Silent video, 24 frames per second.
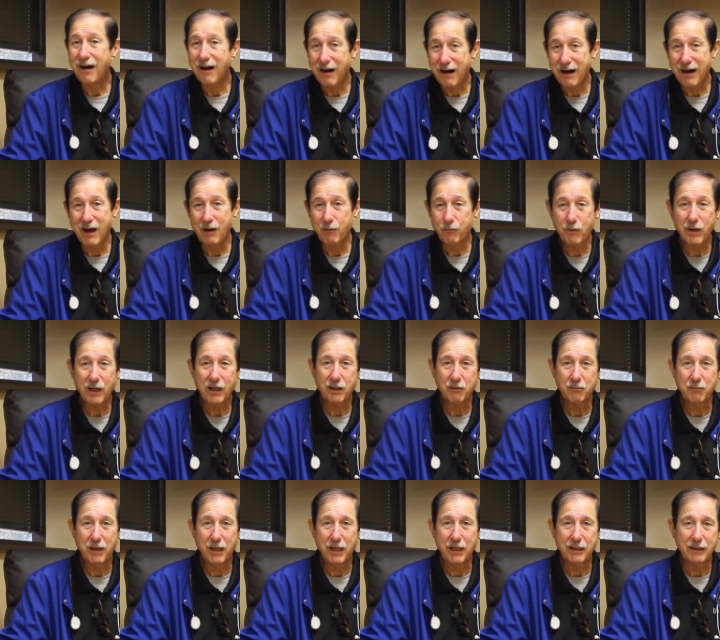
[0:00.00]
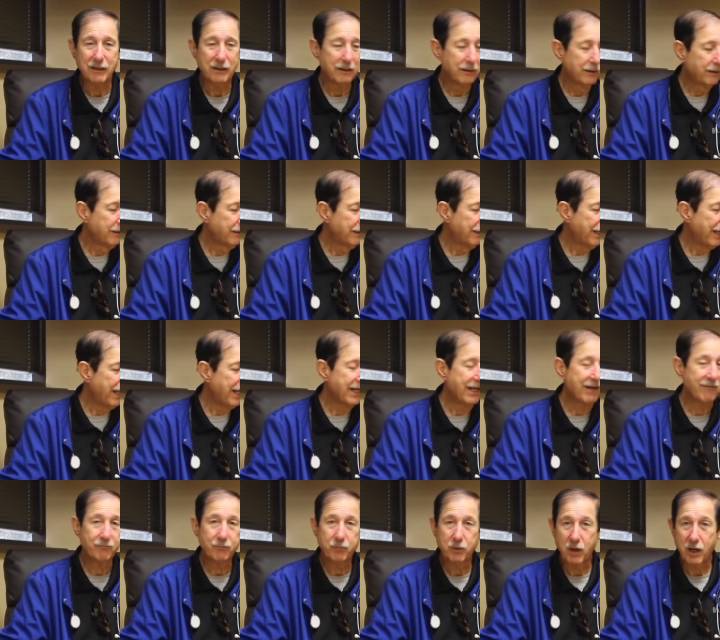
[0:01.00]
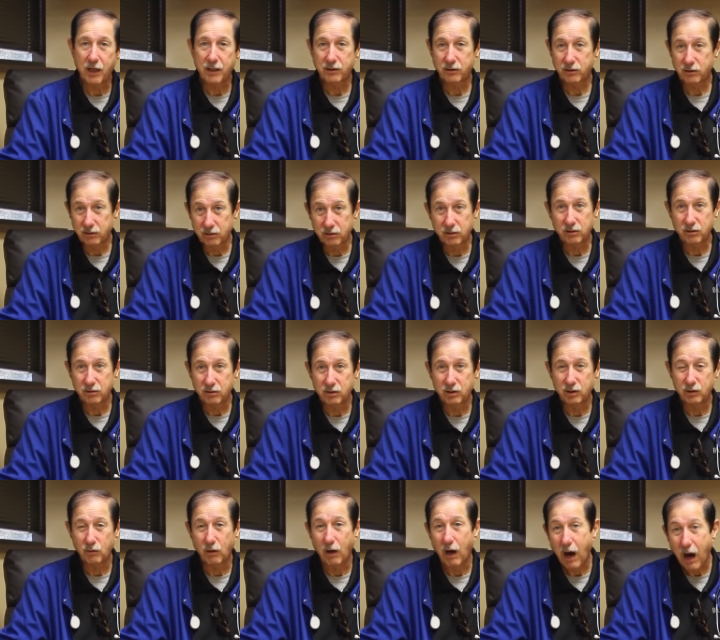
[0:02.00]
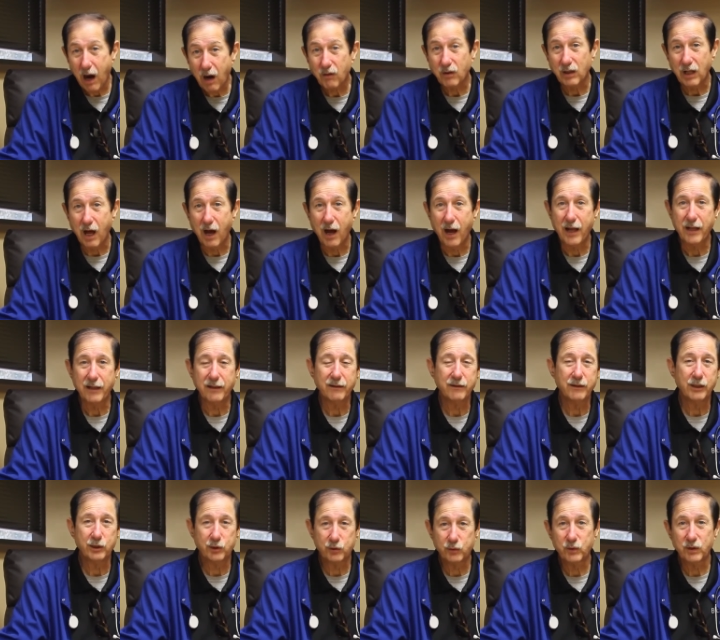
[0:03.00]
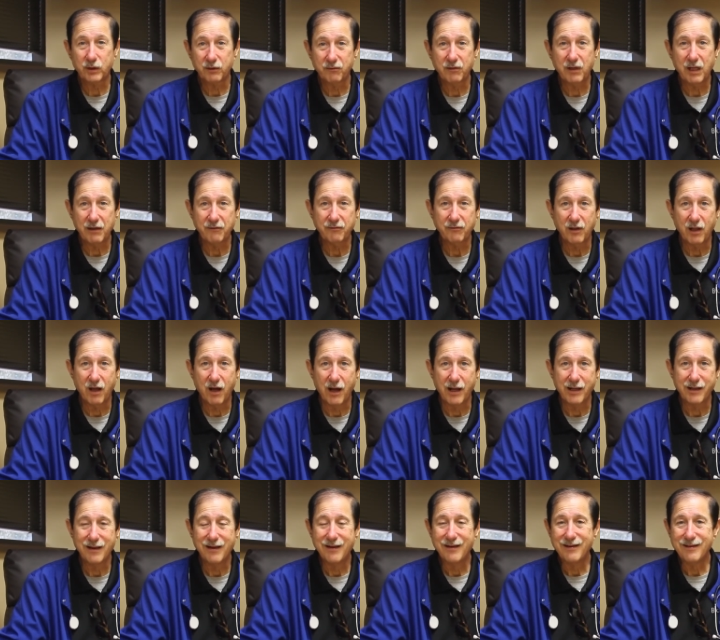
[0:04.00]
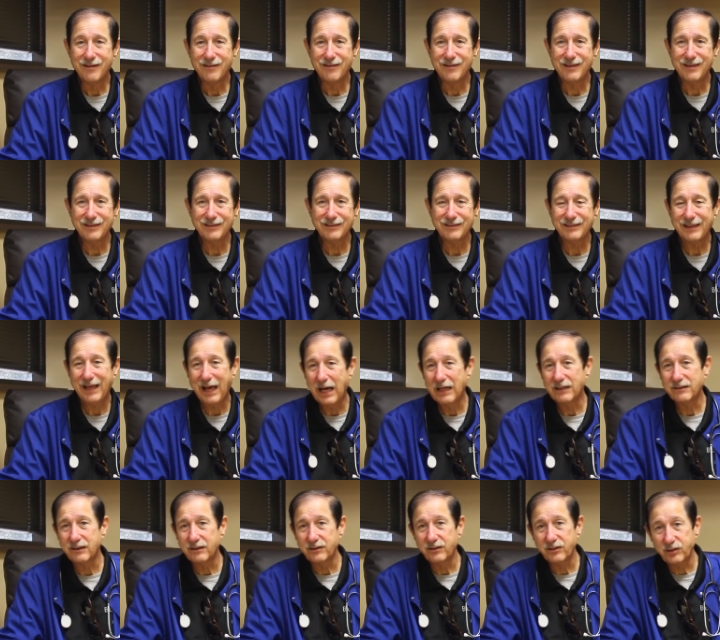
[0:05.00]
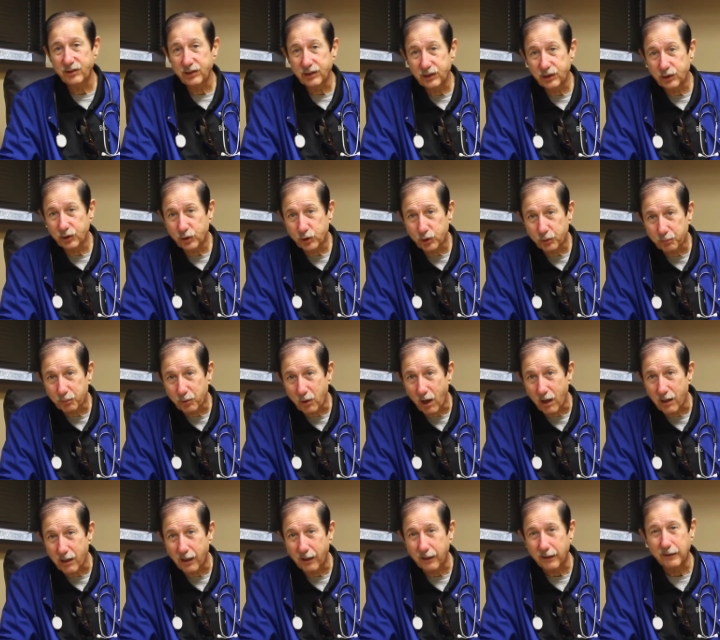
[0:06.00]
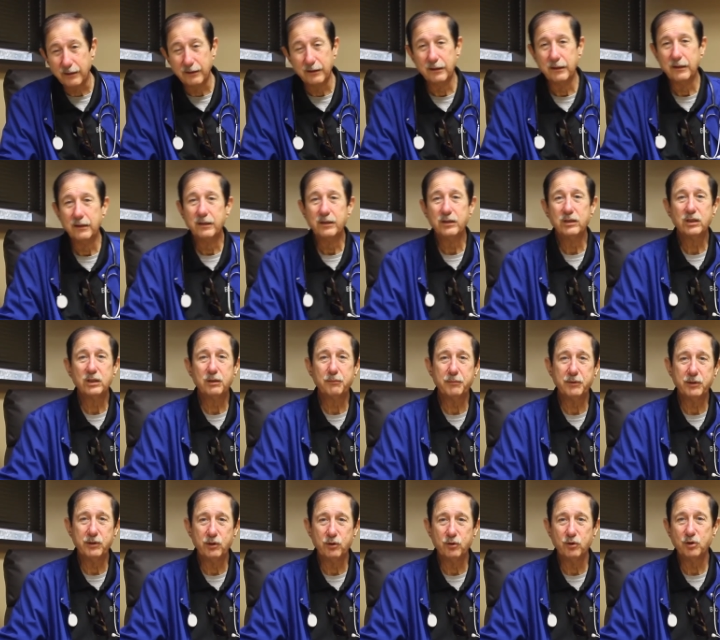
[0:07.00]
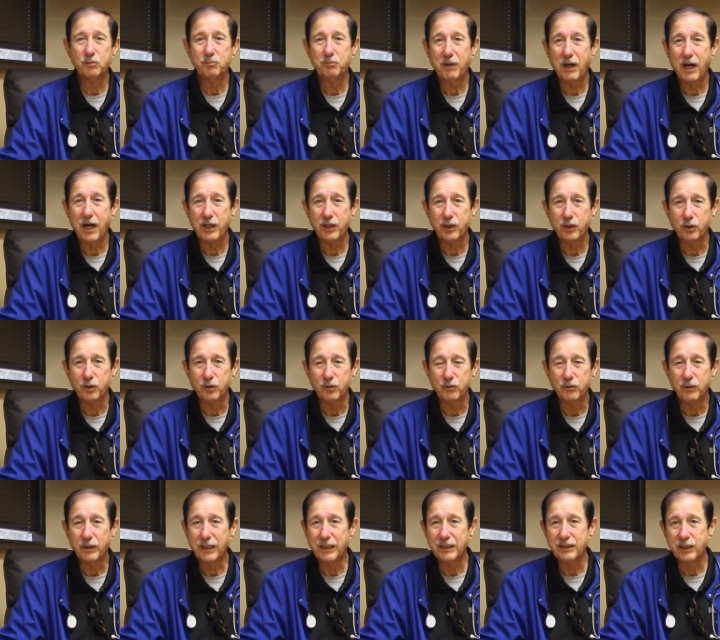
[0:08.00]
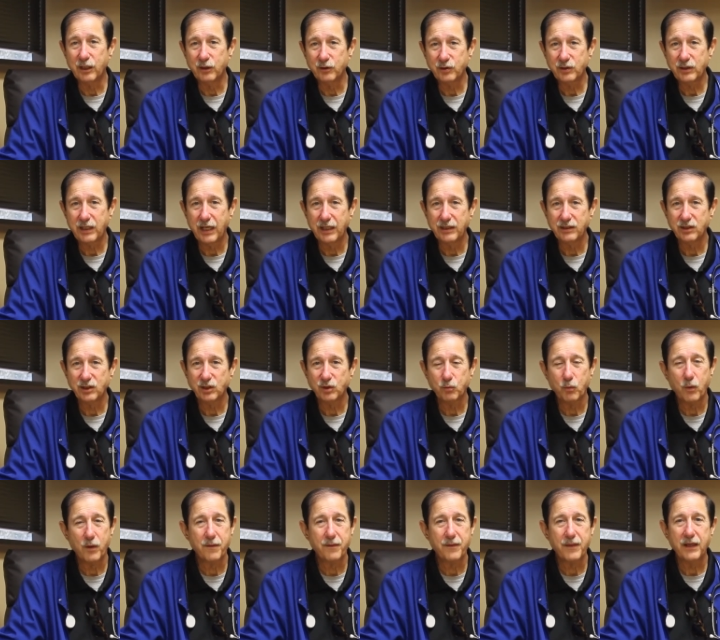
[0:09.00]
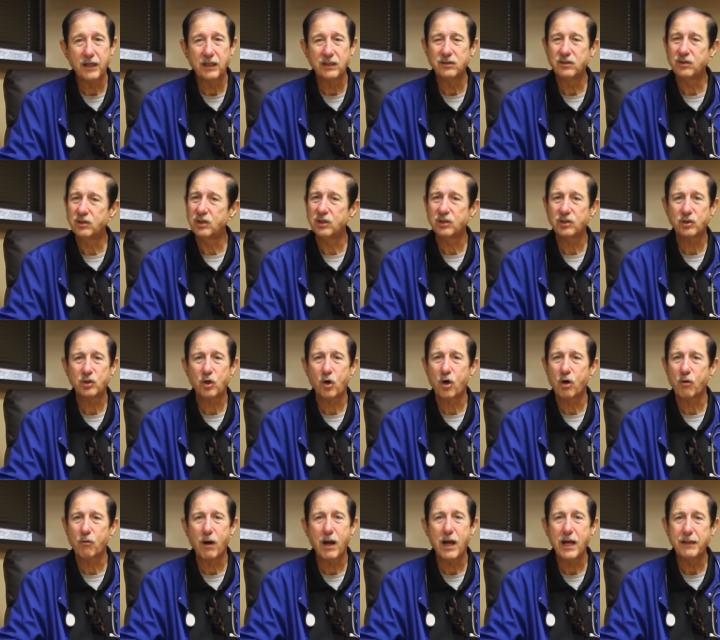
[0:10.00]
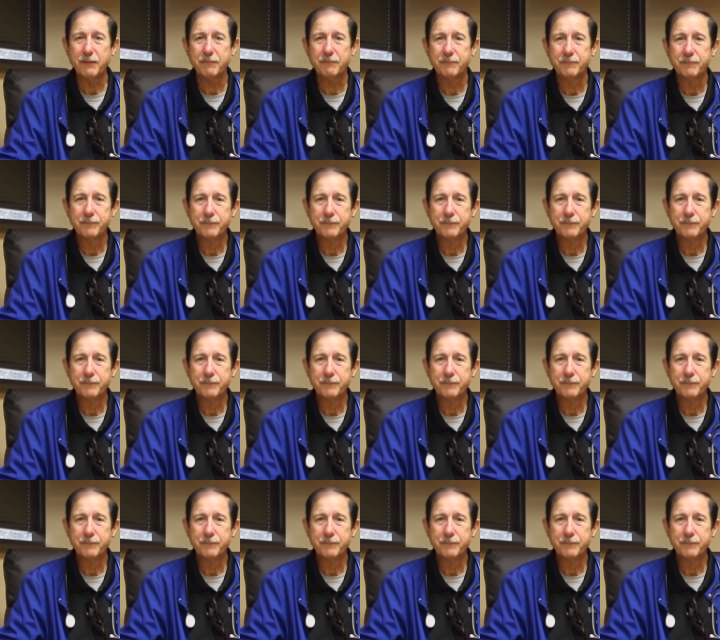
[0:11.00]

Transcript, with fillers: I recommend and have brought to our line, the Tree of Life line, this as a signature product to be used by you in those cases when things just aren't right.